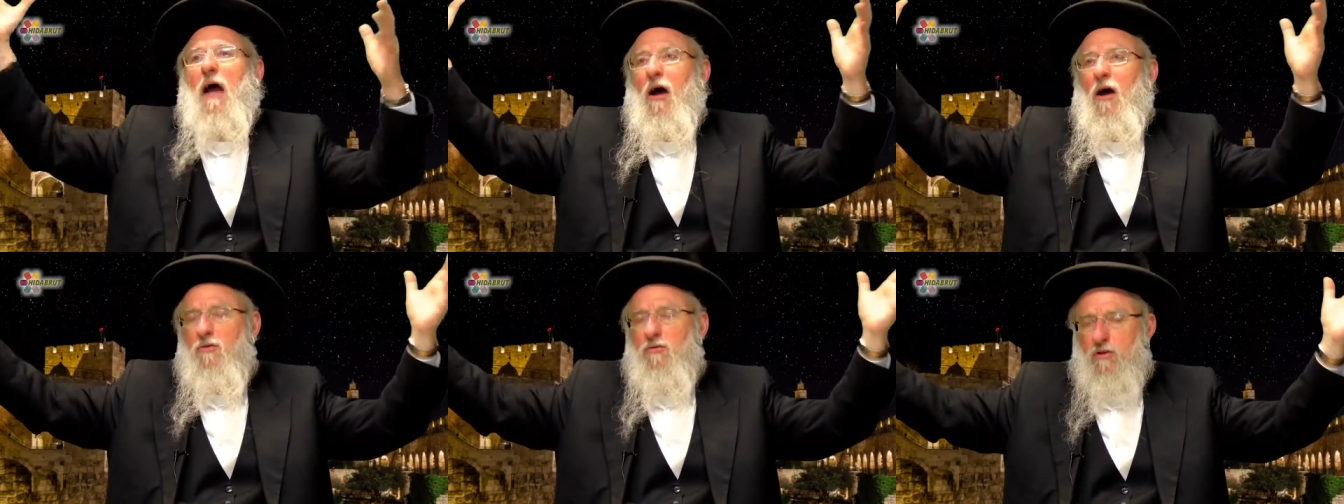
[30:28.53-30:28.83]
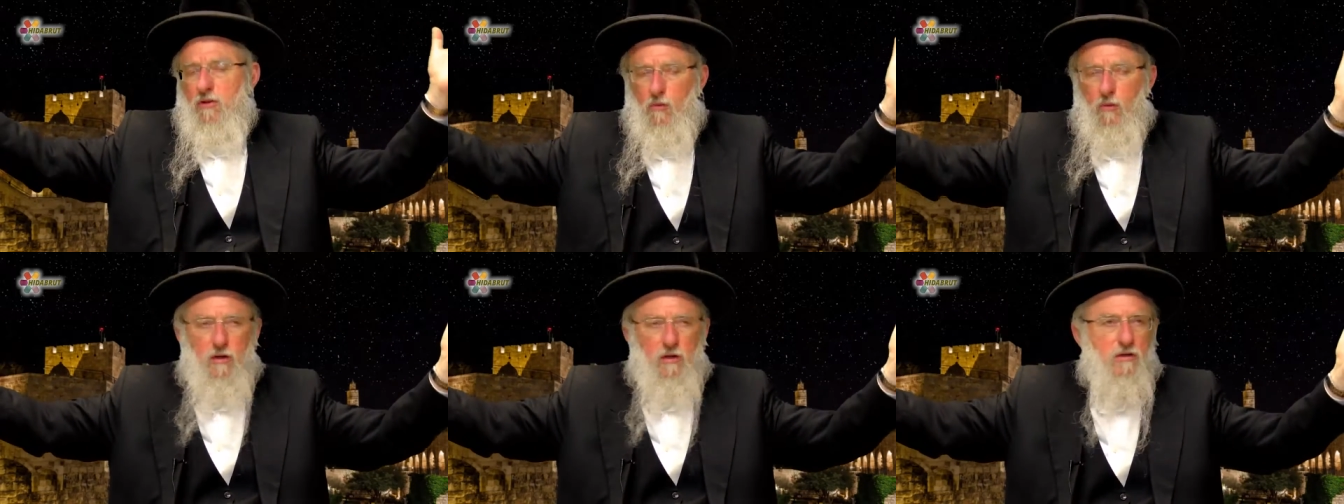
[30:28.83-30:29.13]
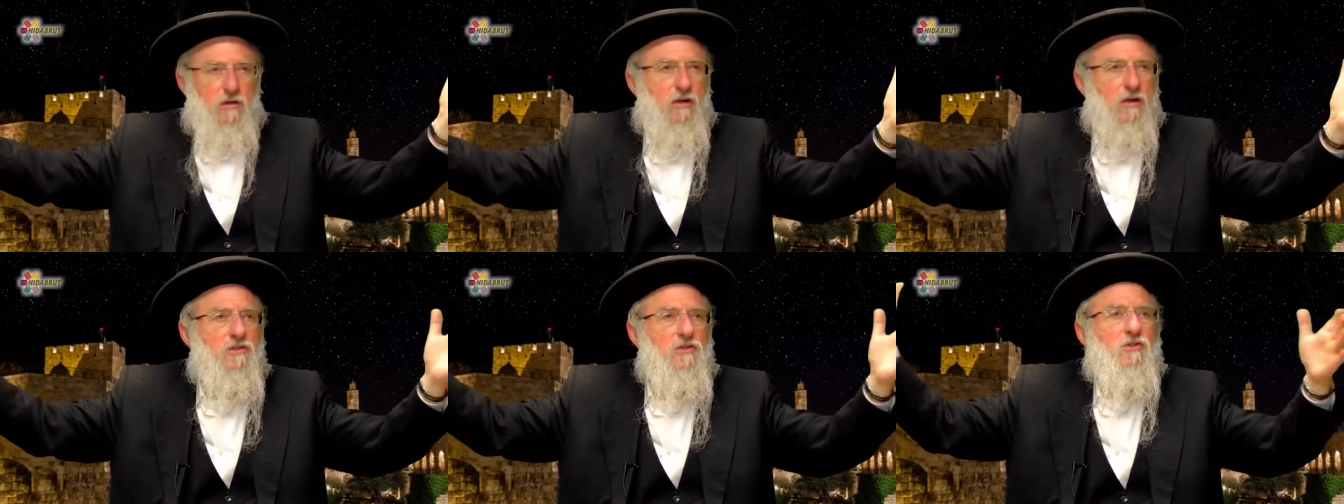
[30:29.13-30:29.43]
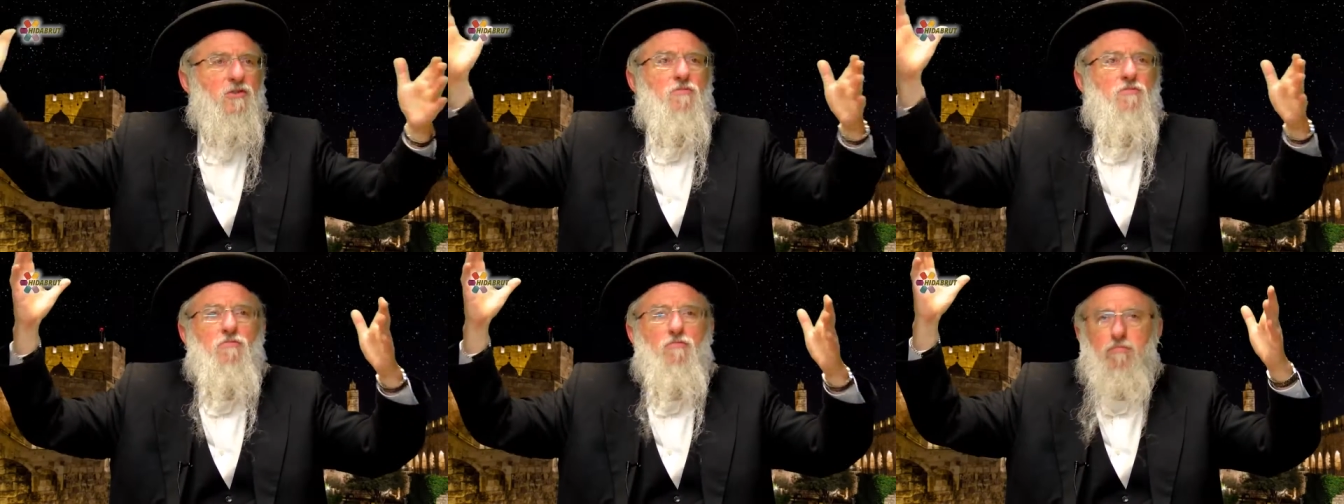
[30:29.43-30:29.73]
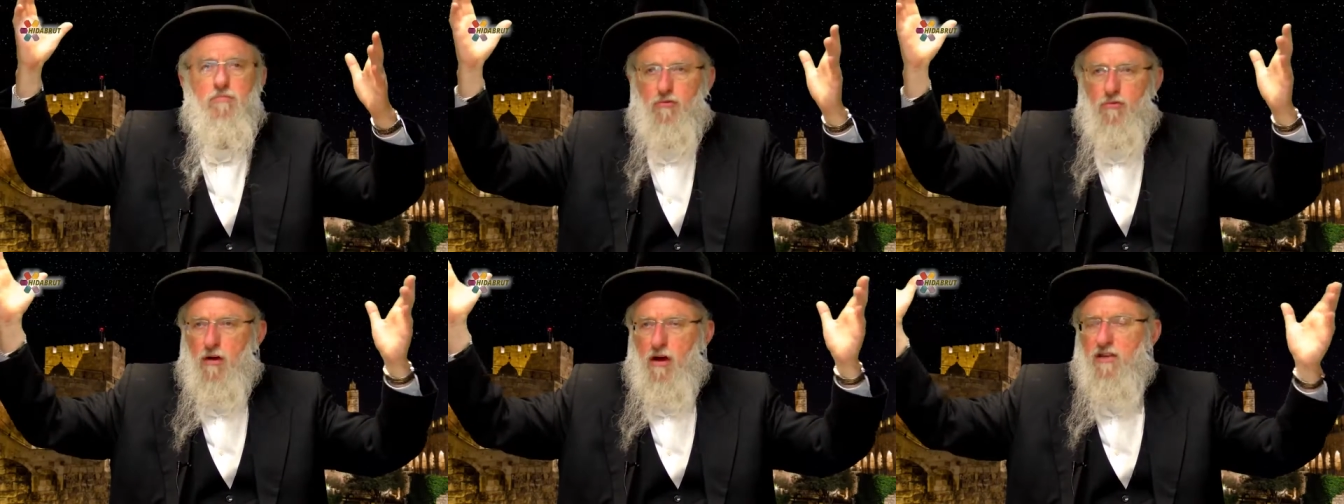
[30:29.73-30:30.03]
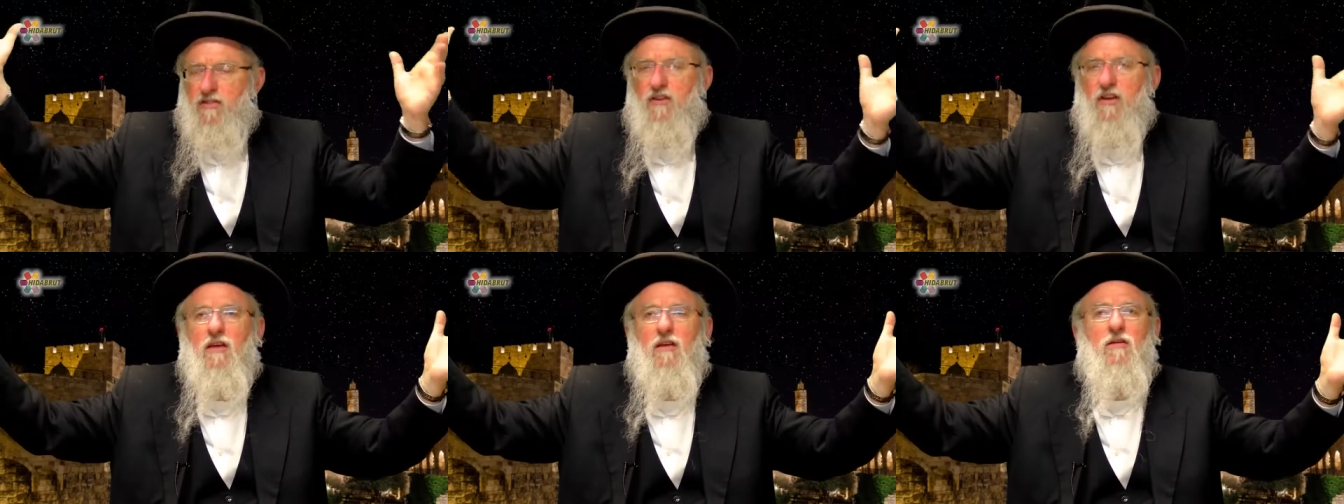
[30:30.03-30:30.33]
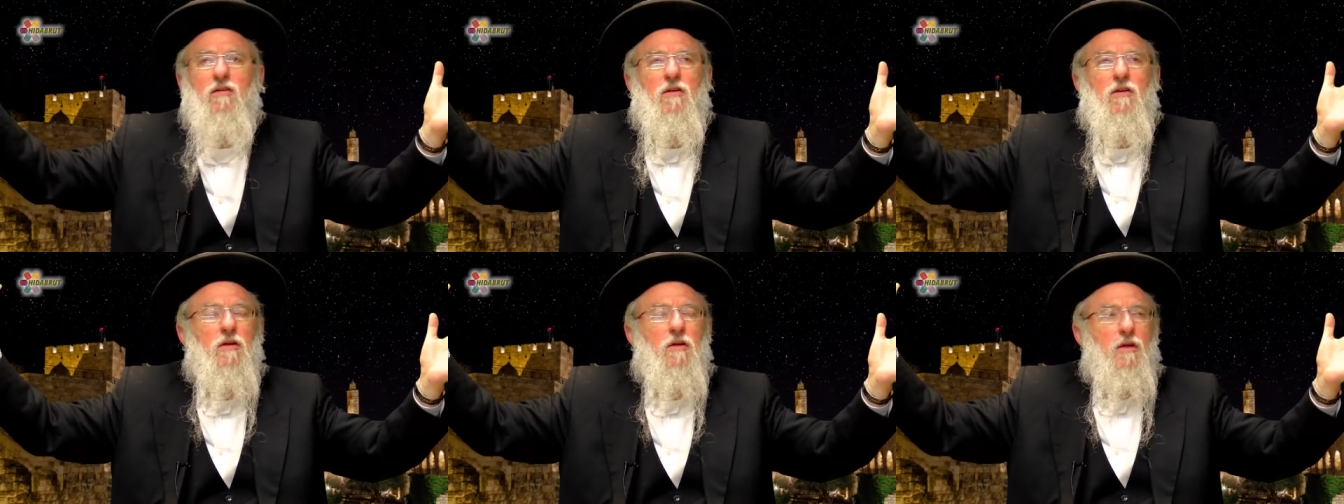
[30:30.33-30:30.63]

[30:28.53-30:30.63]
out in the wilderness, grazing,